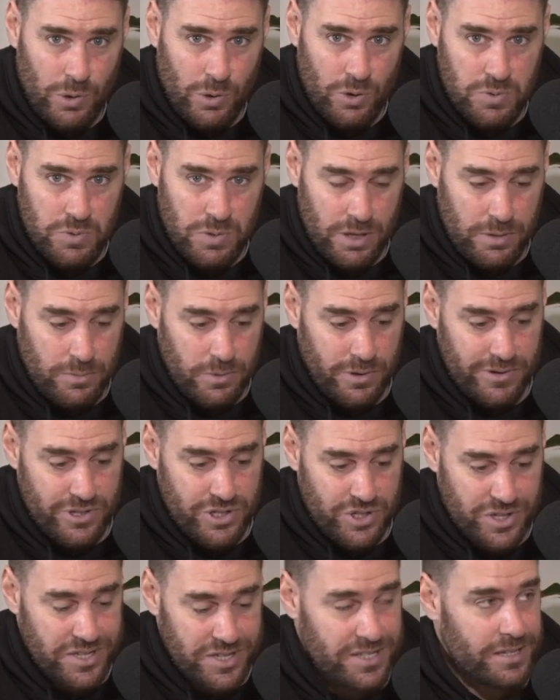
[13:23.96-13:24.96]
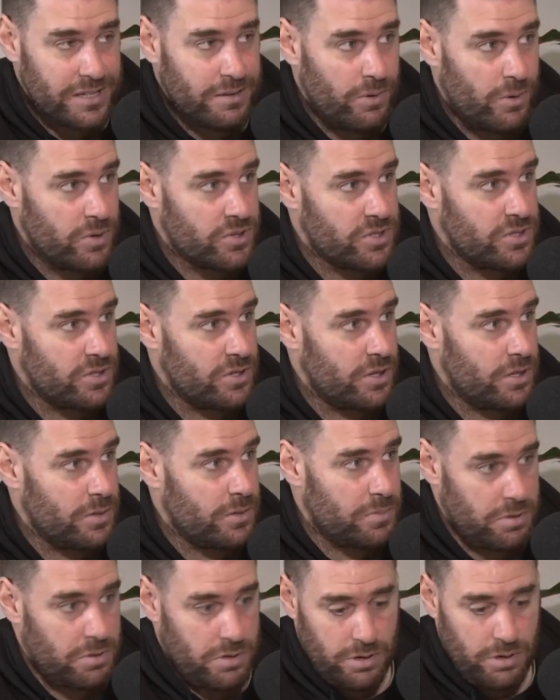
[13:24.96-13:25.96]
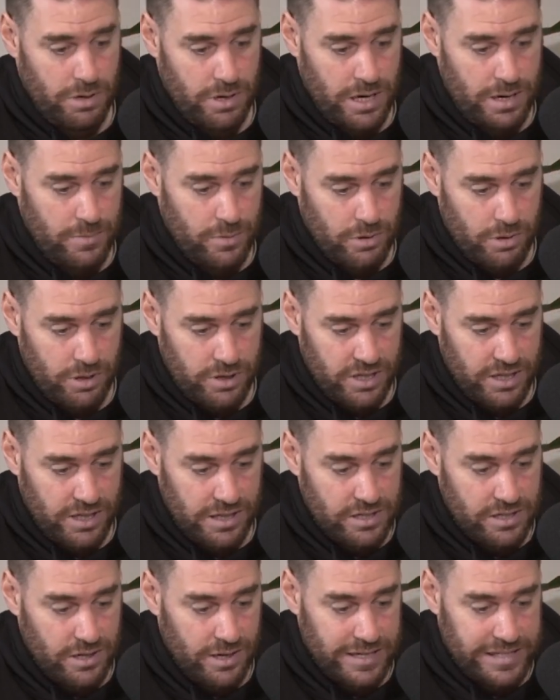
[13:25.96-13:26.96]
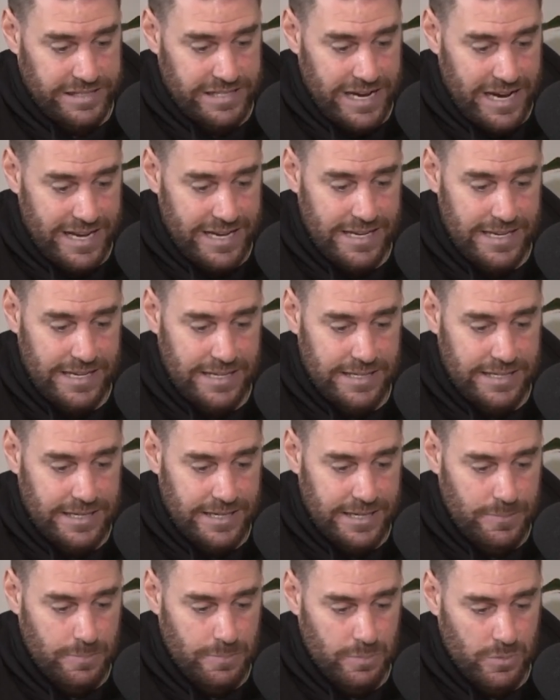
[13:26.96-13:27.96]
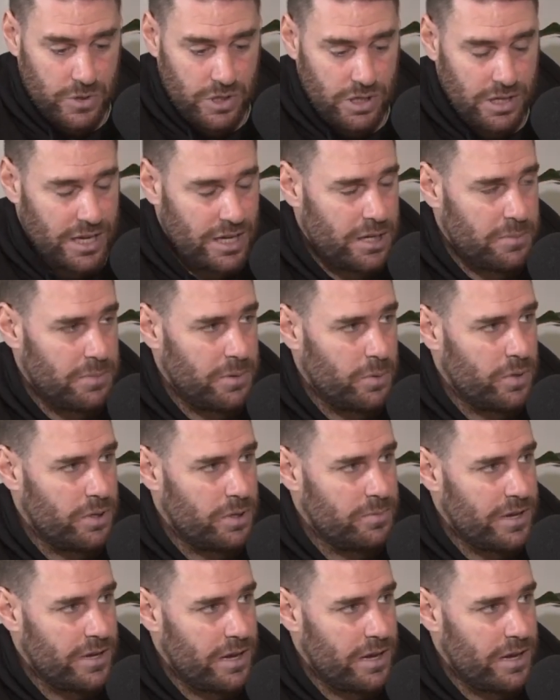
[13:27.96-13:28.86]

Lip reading: horse, one of the more interesting horses on the program or on the entire day. You keen to be with him,